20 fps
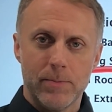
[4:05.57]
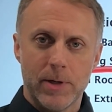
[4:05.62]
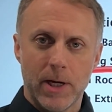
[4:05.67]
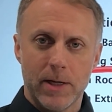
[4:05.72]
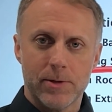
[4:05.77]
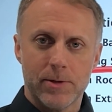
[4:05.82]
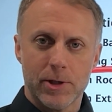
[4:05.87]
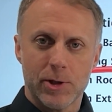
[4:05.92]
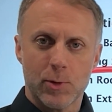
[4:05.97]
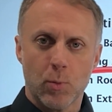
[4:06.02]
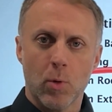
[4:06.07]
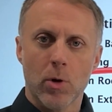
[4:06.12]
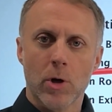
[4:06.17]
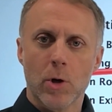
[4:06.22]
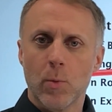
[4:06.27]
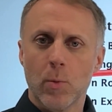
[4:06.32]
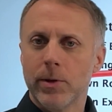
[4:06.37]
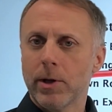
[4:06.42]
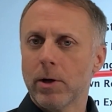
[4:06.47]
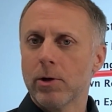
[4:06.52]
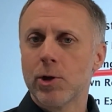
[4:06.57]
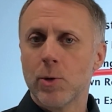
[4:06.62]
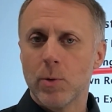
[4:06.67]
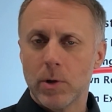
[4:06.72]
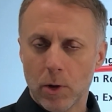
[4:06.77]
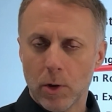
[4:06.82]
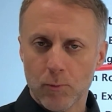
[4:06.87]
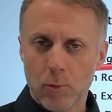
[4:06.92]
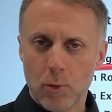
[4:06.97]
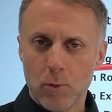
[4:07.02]
dentists work when they're
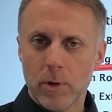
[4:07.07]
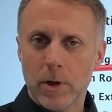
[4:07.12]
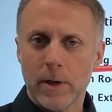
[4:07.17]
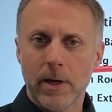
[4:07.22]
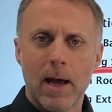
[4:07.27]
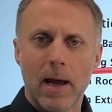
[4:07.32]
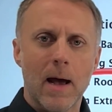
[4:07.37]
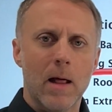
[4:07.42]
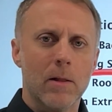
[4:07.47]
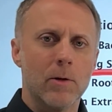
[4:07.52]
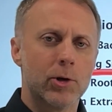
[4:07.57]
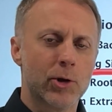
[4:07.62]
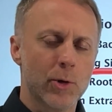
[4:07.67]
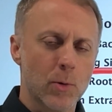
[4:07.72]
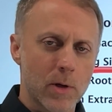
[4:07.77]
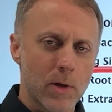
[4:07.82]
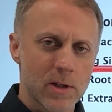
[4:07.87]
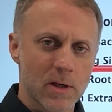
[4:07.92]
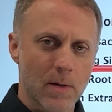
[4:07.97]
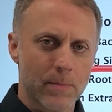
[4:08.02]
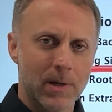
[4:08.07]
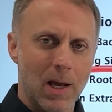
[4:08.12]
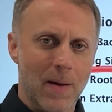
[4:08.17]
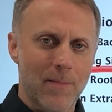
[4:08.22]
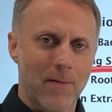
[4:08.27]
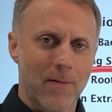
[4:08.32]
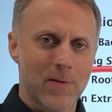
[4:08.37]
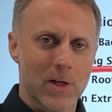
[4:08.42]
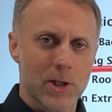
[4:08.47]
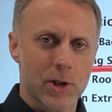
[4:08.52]
doing a root canal or doing some type
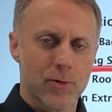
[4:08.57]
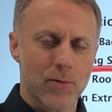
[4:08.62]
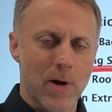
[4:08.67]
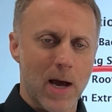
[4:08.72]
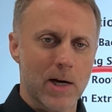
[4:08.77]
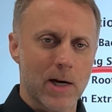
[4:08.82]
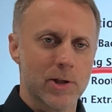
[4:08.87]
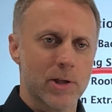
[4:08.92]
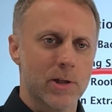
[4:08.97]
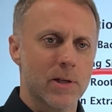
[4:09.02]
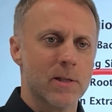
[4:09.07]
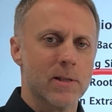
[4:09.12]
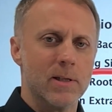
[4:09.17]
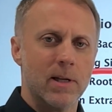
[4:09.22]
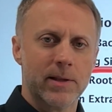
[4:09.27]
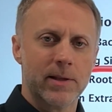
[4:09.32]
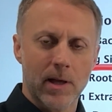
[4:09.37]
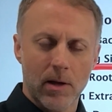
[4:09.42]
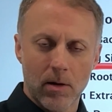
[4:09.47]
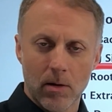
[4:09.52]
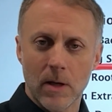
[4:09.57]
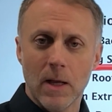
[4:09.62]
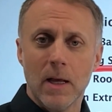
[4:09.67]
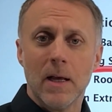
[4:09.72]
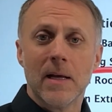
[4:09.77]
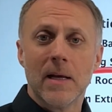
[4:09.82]
of extraction is that they'll